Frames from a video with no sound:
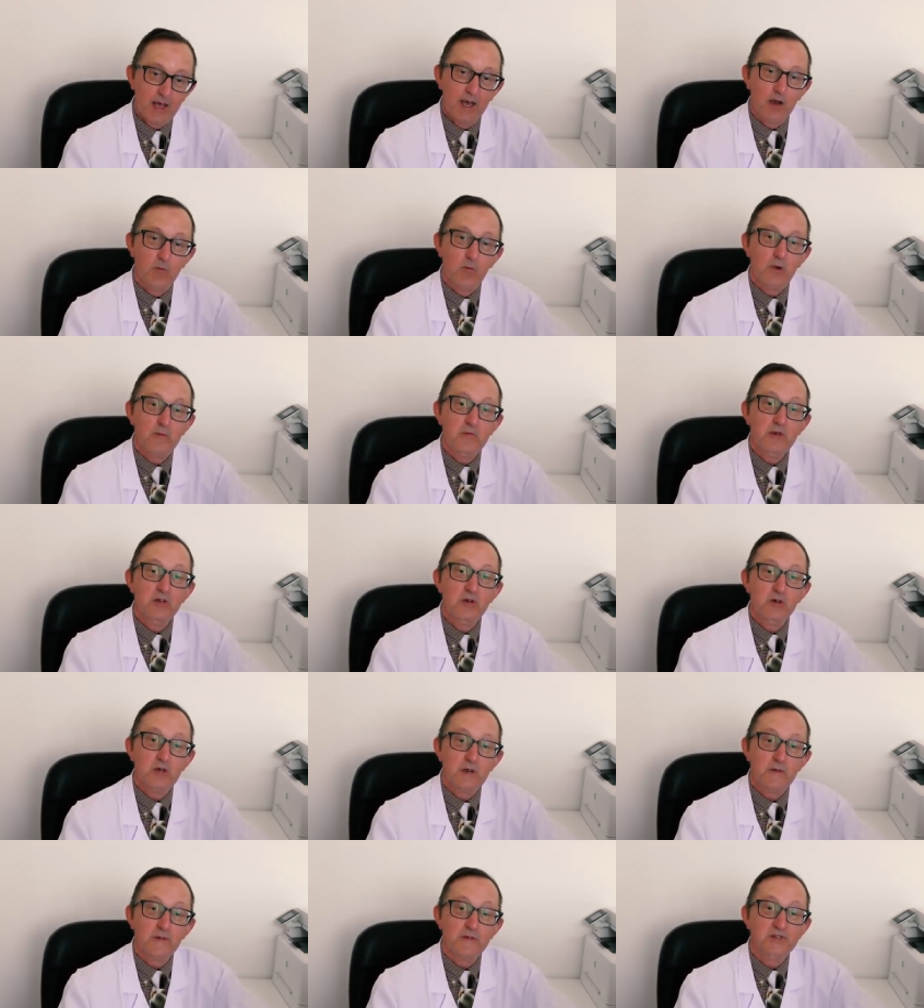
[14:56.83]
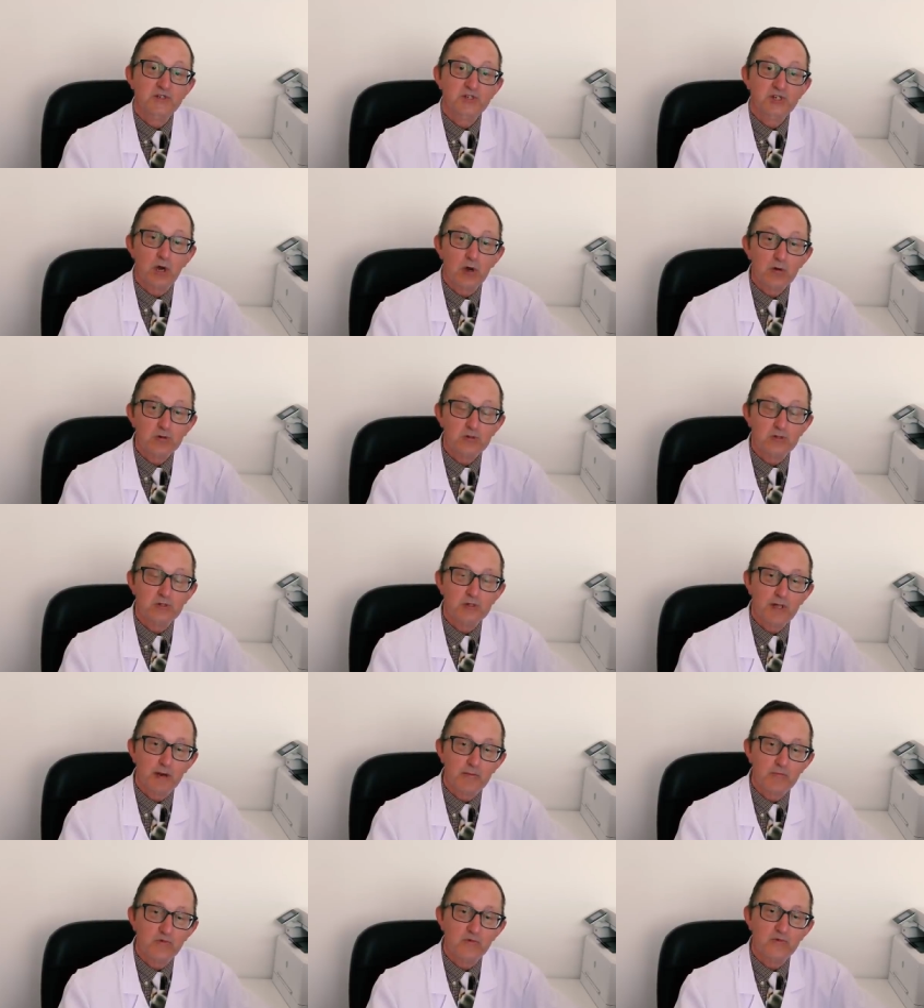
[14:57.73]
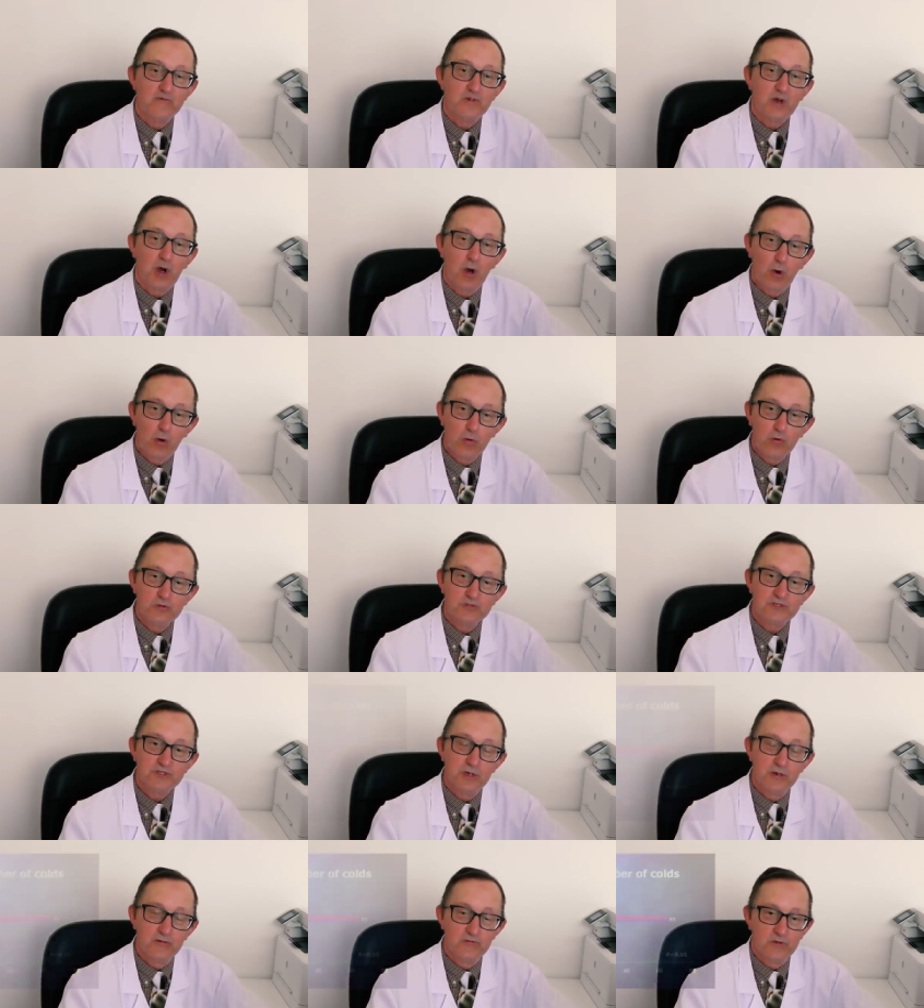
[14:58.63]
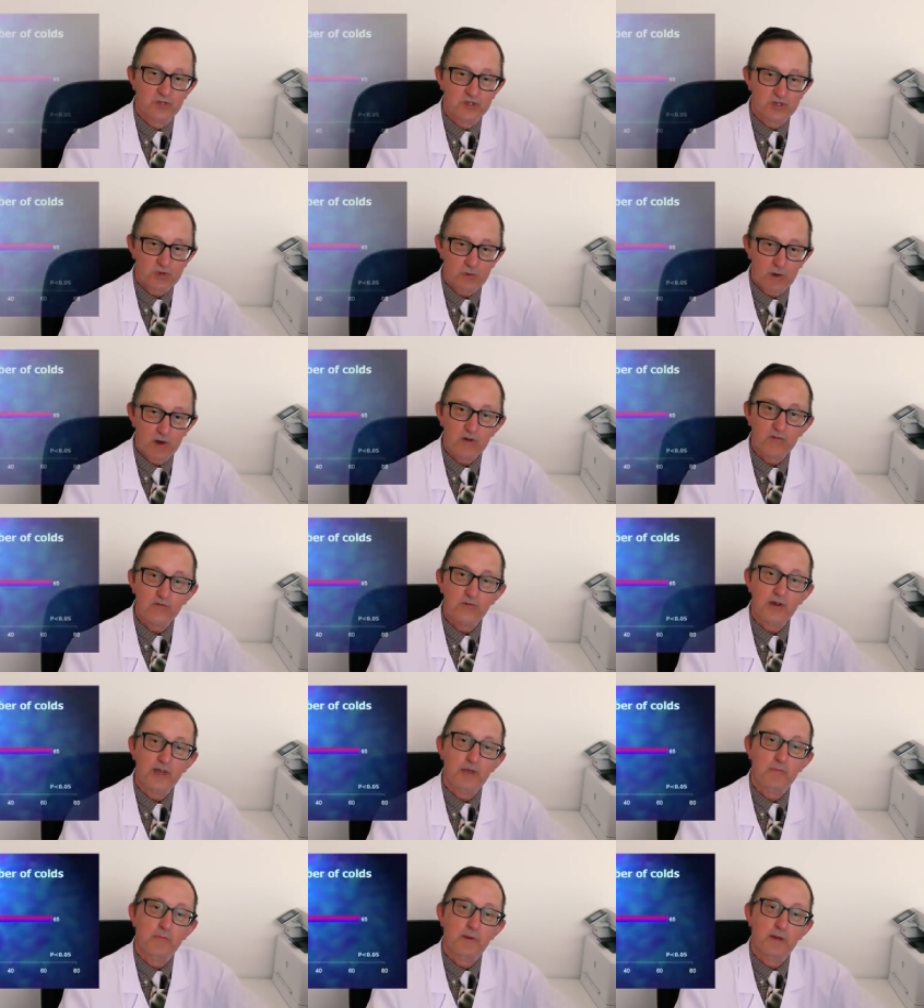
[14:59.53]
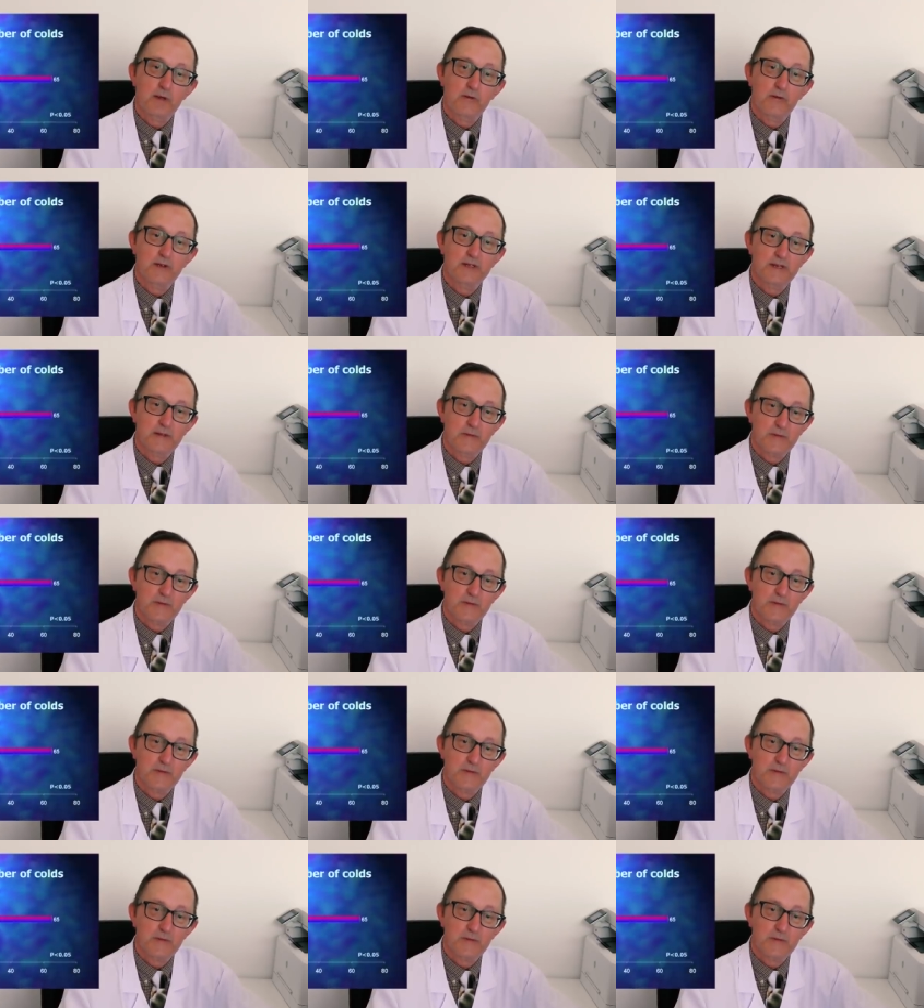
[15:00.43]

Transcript: And when we look at the total number of colds over a 12-week period